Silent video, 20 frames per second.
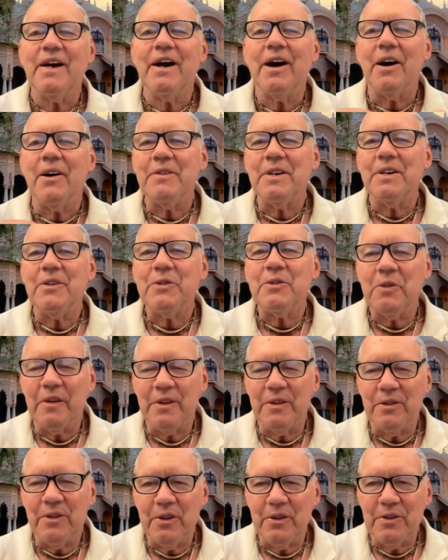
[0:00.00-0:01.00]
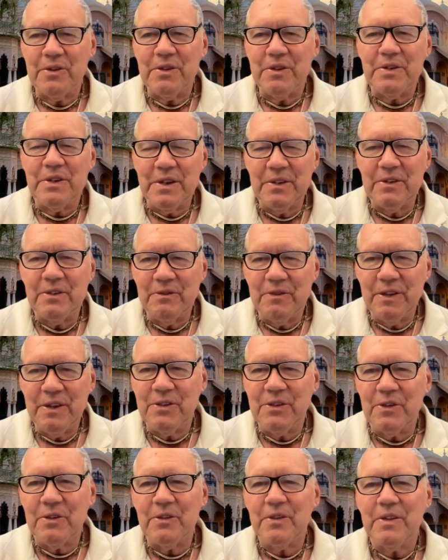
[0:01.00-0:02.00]
of each one of those is
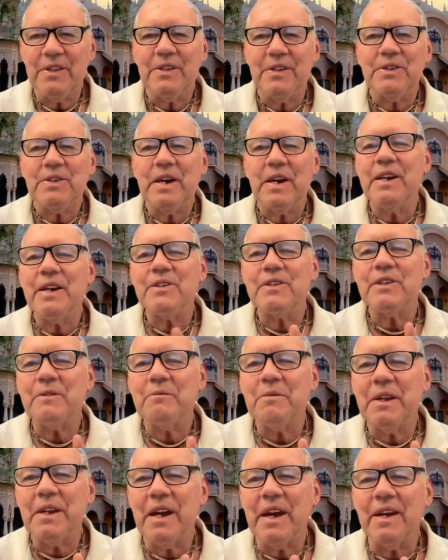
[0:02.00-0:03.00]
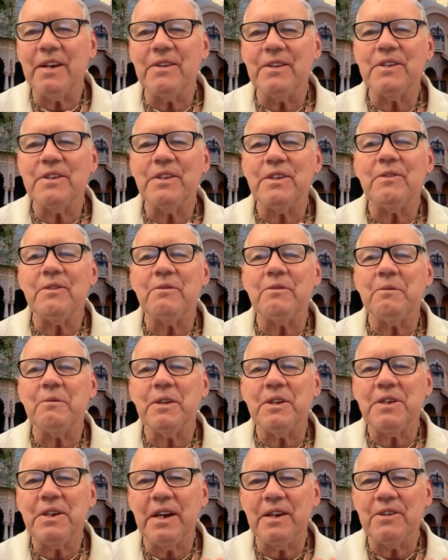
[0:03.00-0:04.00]
individual. Taste of bananas is different from the
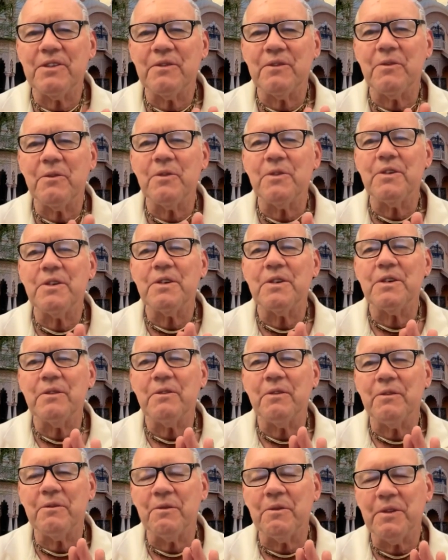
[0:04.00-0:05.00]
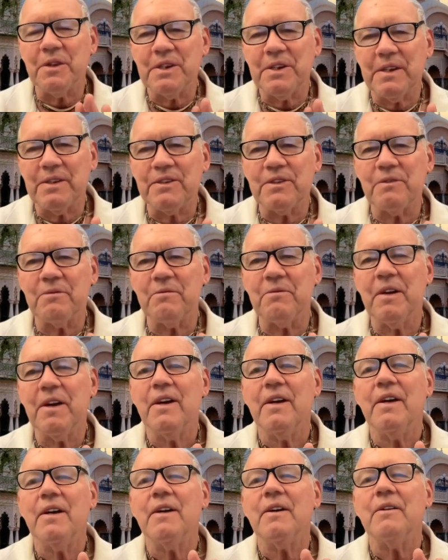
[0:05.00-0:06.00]
taste of oranges, different from the taste of
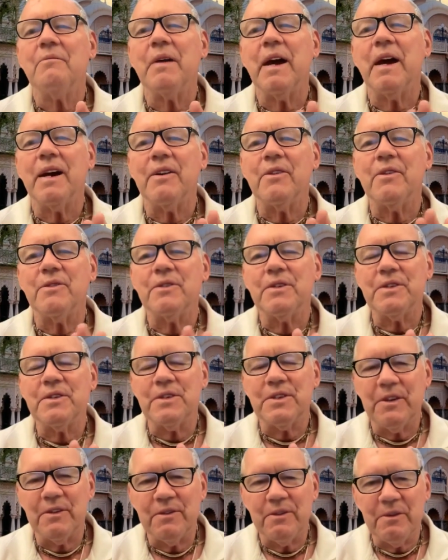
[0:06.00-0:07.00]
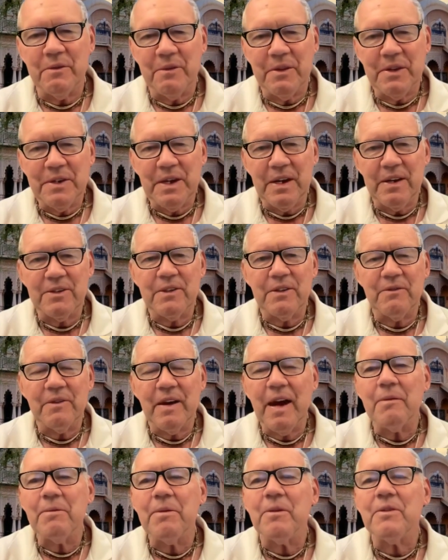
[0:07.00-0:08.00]
mangoes, is different from the taste of
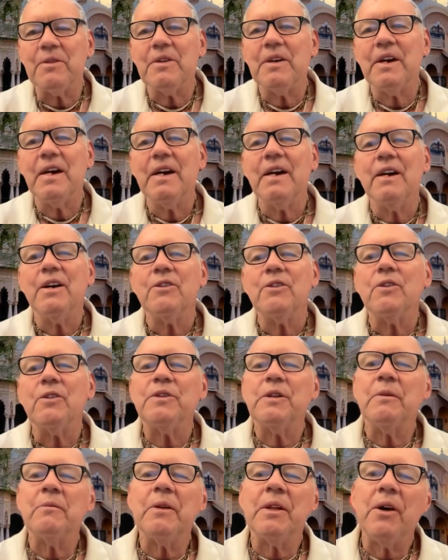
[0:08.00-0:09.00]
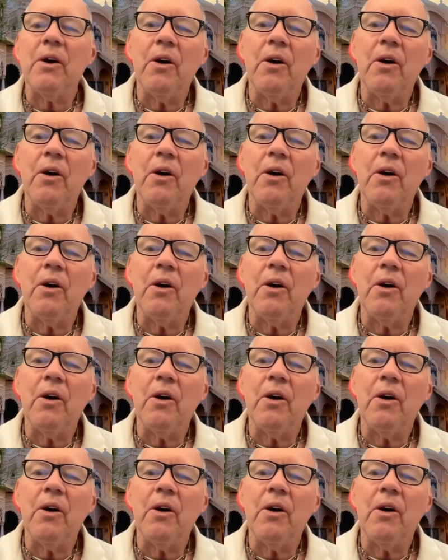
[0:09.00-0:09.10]
apples. So similarly,